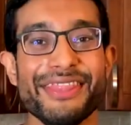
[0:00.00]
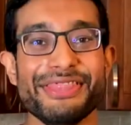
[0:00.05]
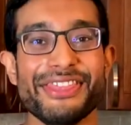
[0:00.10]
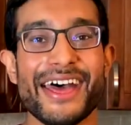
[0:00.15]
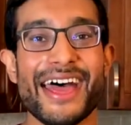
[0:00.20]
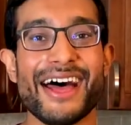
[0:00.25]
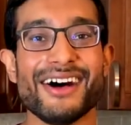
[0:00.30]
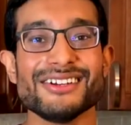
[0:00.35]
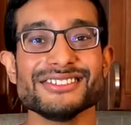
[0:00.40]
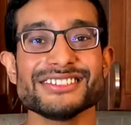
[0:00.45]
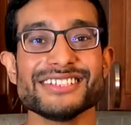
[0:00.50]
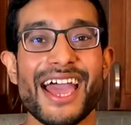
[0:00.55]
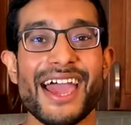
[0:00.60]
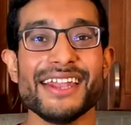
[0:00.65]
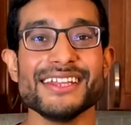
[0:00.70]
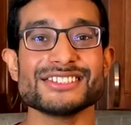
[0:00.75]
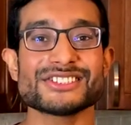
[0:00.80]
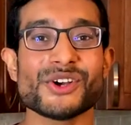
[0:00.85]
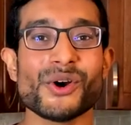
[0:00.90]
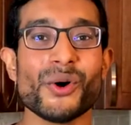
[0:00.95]
The LSAT
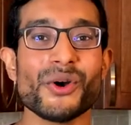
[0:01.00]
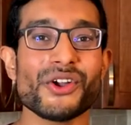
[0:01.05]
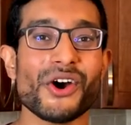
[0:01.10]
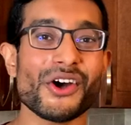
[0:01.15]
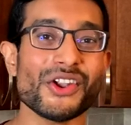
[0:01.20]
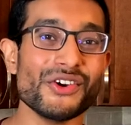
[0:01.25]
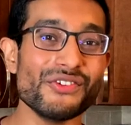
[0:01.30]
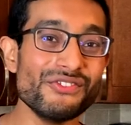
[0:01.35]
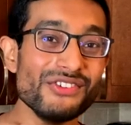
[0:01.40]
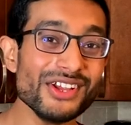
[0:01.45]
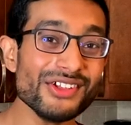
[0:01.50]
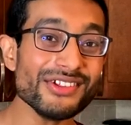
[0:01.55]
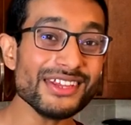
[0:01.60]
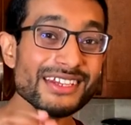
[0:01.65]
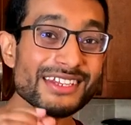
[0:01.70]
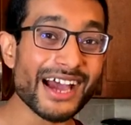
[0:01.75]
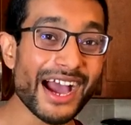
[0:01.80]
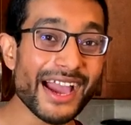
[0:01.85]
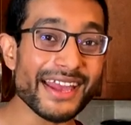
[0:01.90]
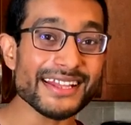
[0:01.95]
is scored on a really
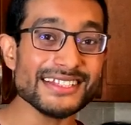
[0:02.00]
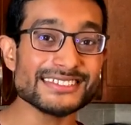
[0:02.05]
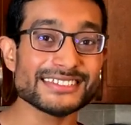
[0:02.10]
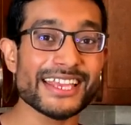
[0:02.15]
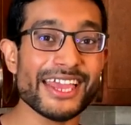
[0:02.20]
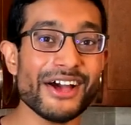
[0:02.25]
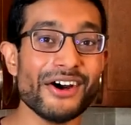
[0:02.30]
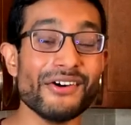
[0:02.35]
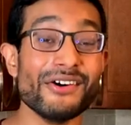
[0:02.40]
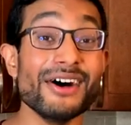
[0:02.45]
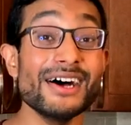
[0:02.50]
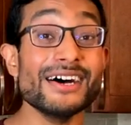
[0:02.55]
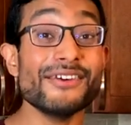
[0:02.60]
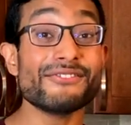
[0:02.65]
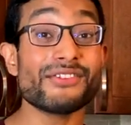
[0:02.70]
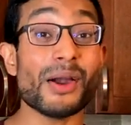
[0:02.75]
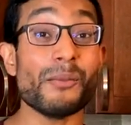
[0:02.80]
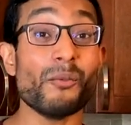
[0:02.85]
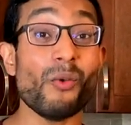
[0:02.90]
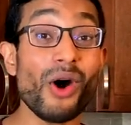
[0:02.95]
tiny scale
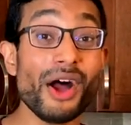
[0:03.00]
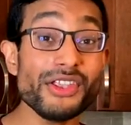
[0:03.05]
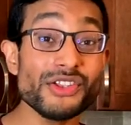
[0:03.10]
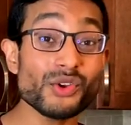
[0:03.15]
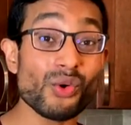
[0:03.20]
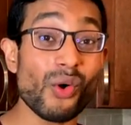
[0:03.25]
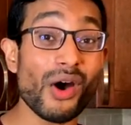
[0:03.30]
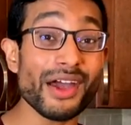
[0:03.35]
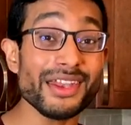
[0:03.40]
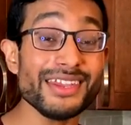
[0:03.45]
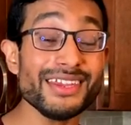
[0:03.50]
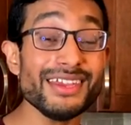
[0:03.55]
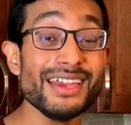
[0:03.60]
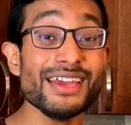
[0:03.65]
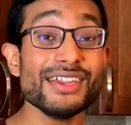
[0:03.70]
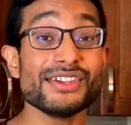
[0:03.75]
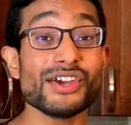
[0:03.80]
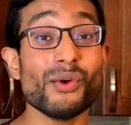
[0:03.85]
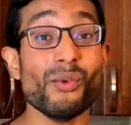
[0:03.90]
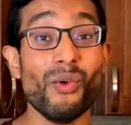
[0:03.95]
from 120
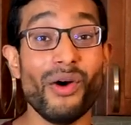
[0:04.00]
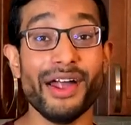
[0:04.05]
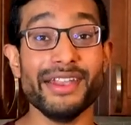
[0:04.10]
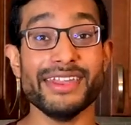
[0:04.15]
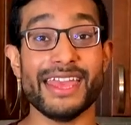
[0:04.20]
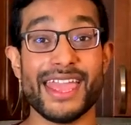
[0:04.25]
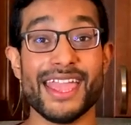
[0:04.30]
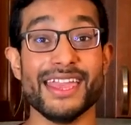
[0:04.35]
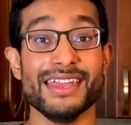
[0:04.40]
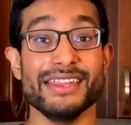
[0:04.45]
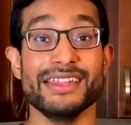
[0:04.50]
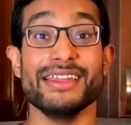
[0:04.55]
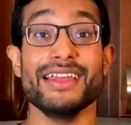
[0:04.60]
to 180.